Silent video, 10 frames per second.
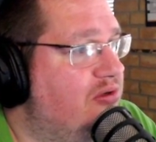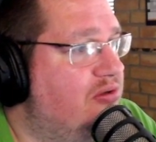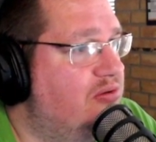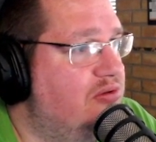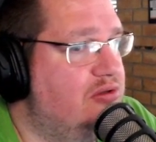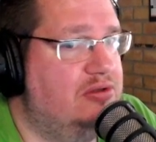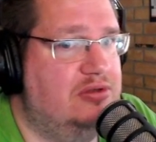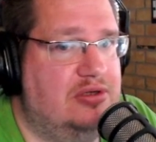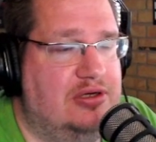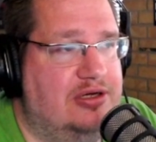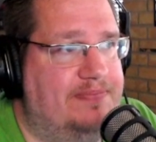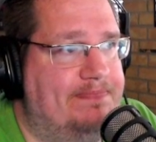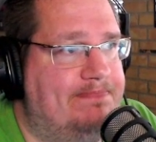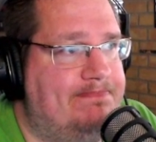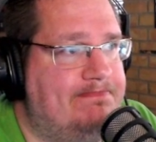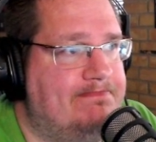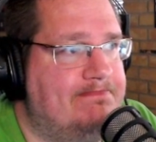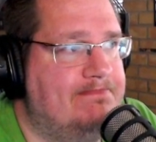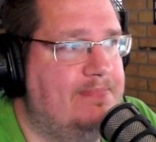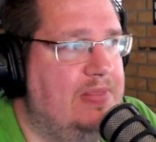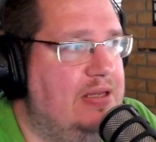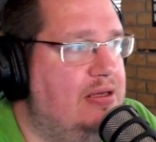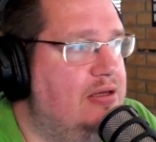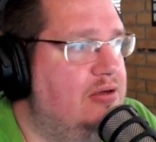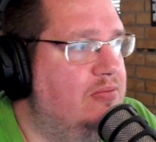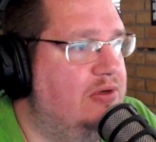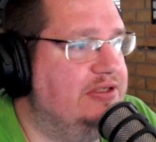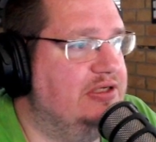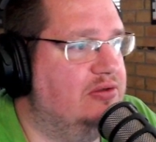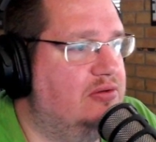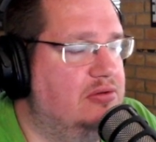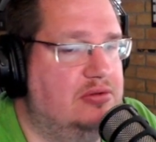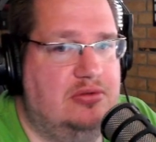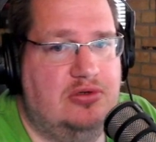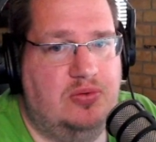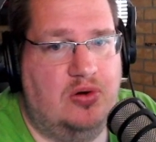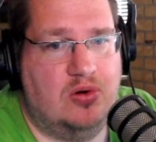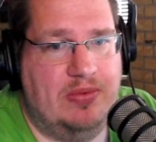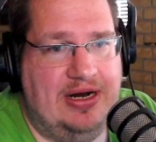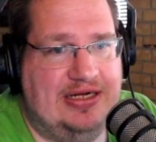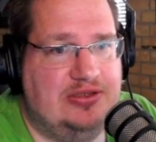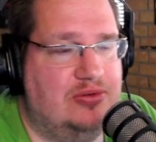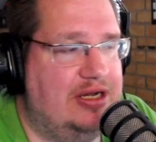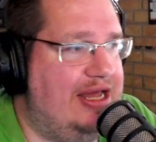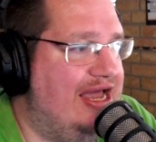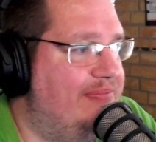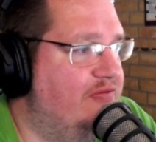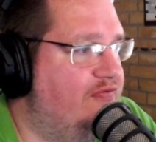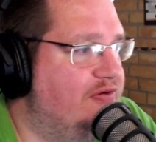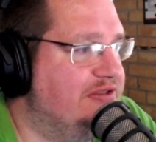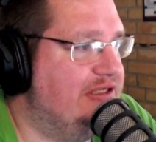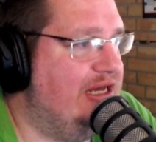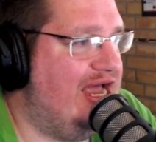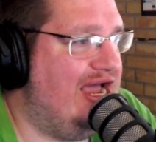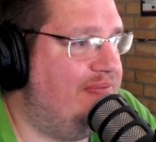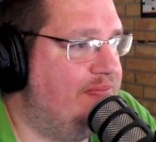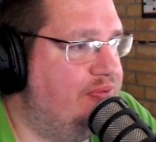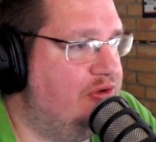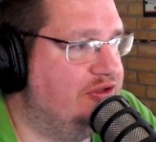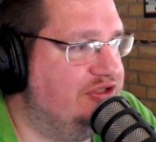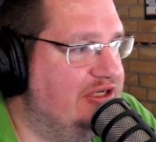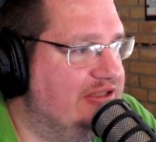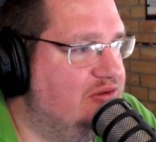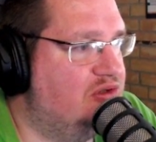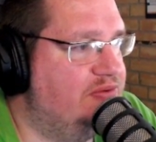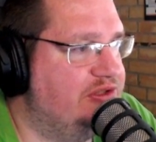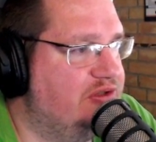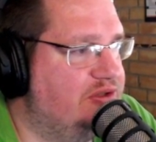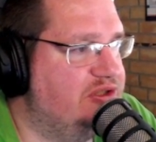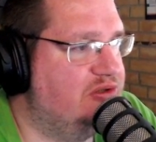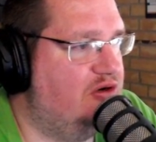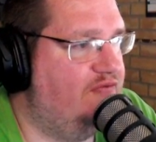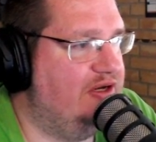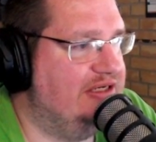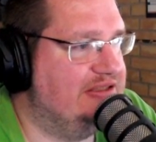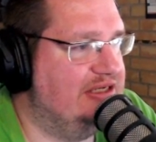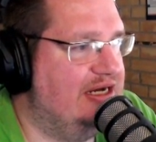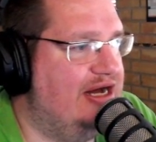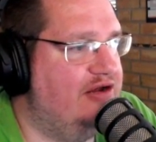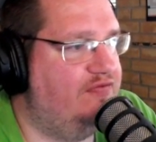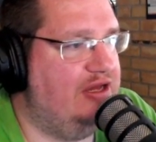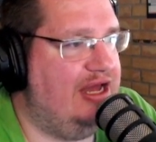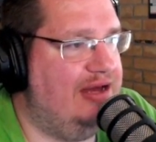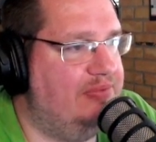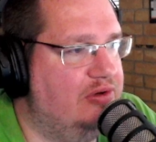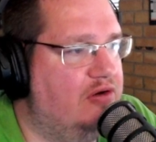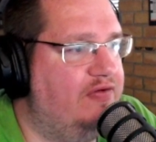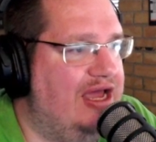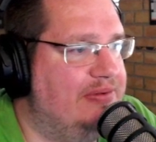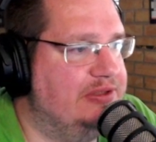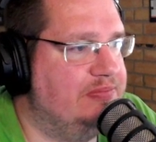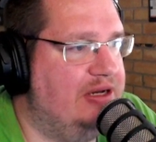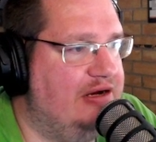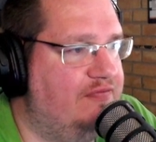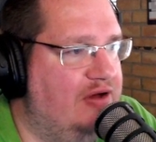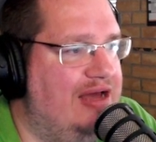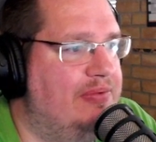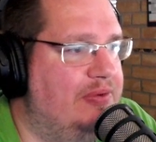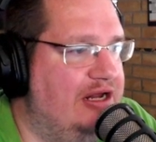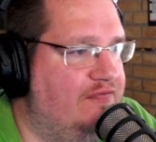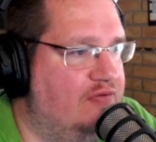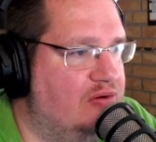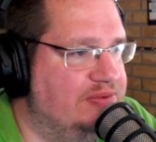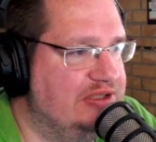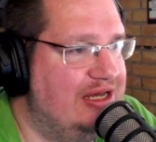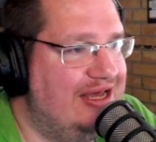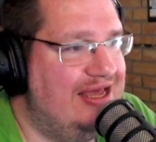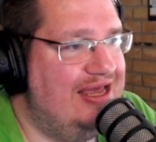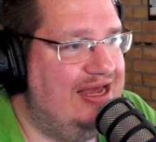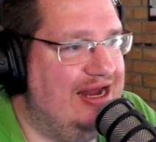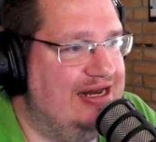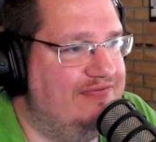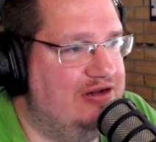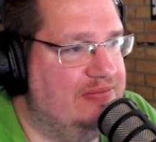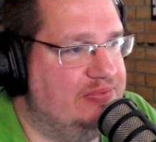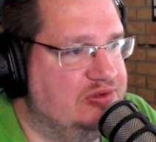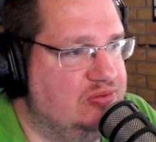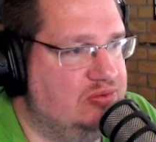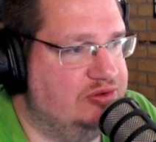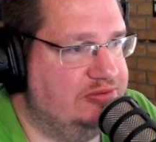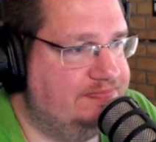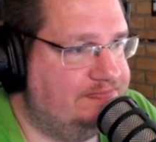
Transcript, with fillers: old um, what is it called? Chrome. And let's look at Apple first here. Apple projects. Open source software is the heart of the Apple of Apple's plat Apple platforms and developer tools.